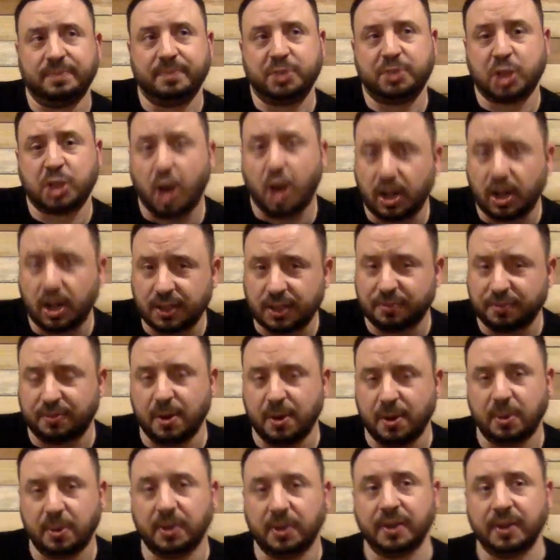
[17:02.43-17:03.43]
chocolate
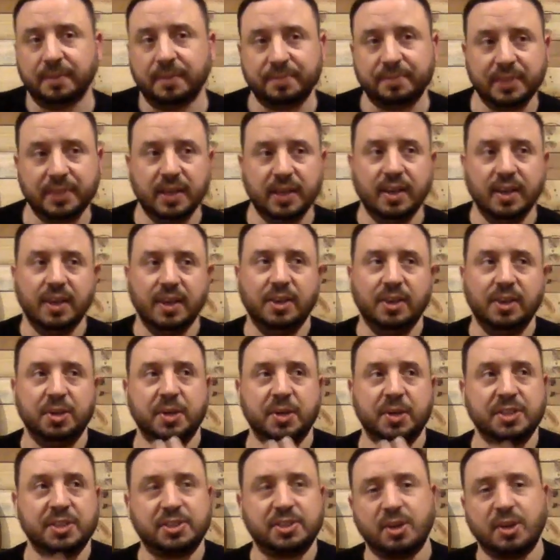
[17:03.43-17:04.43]
forward,
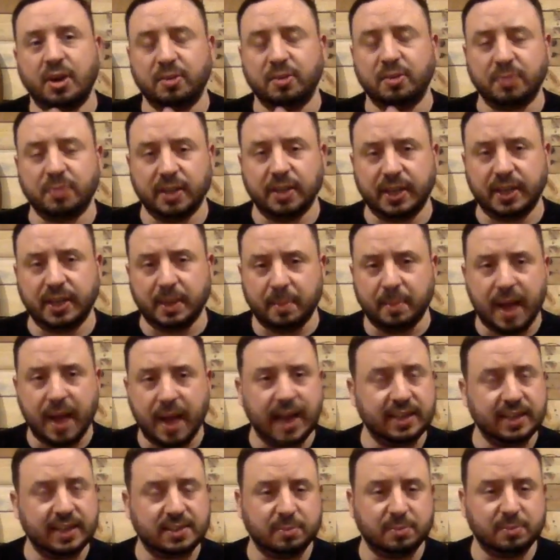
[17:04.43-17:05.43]
you could start really
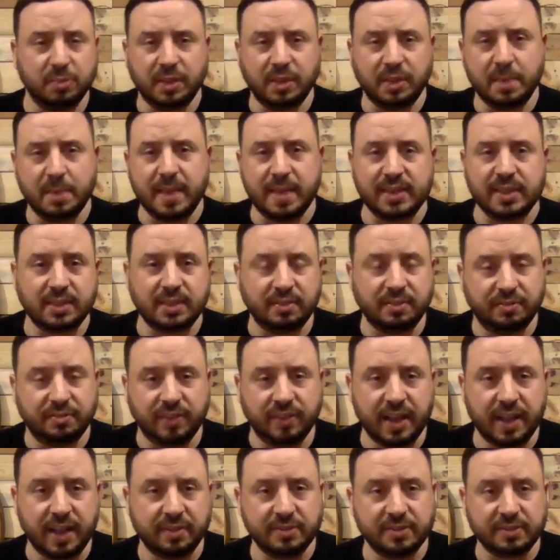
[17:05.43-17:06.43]
combining some really amazing
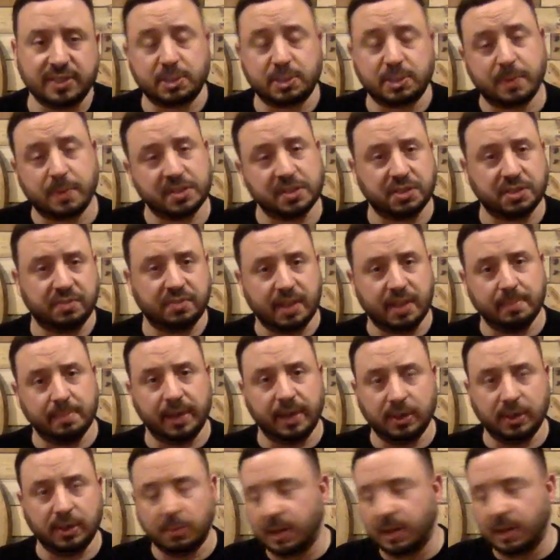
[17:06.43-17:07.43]
flavors, especially if they
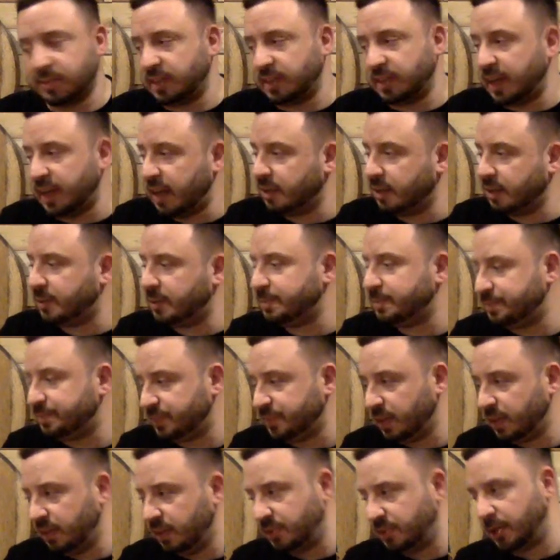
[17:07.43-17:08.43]
mingle well together.
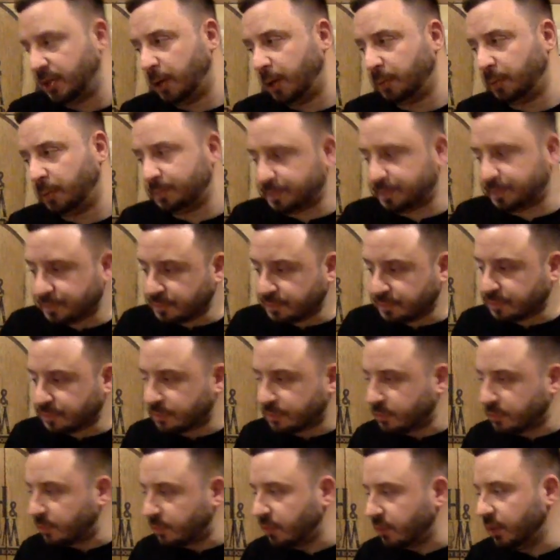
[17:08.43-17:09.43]
So
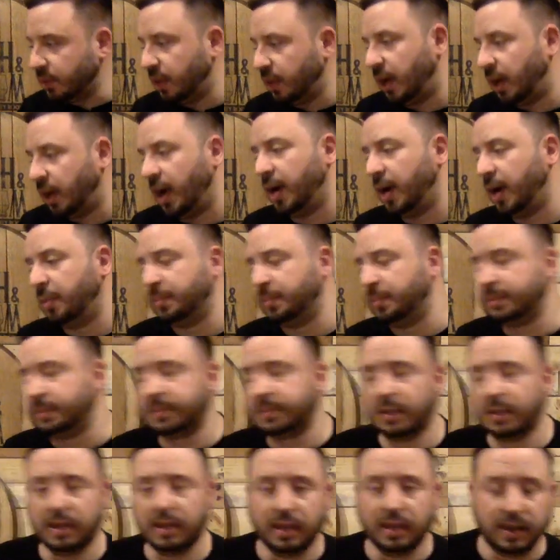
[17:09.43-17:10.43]
um,
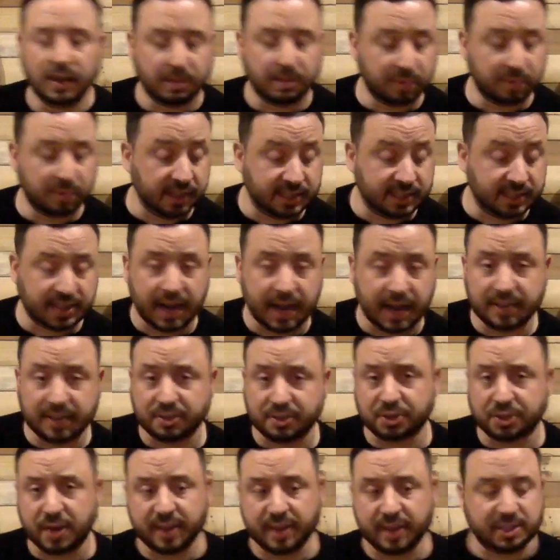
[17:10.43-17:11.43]
really excited
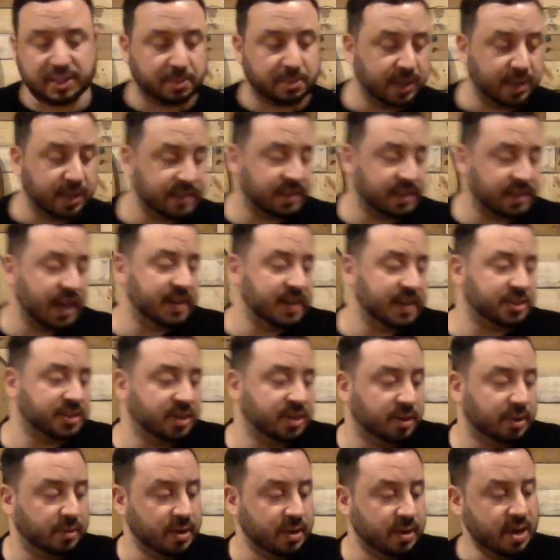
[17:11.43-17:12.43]
to try these blends, guys.
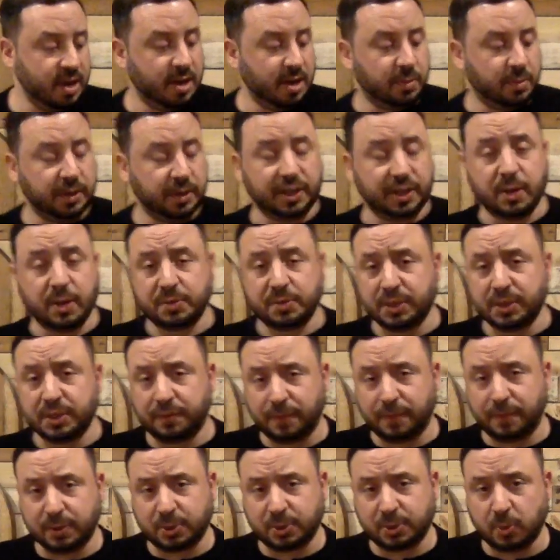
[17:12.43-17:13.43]
So we're going to go to the
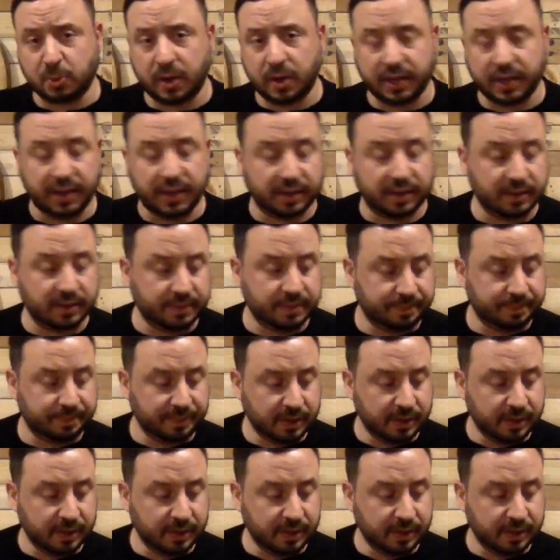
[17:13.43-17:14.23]
first one here.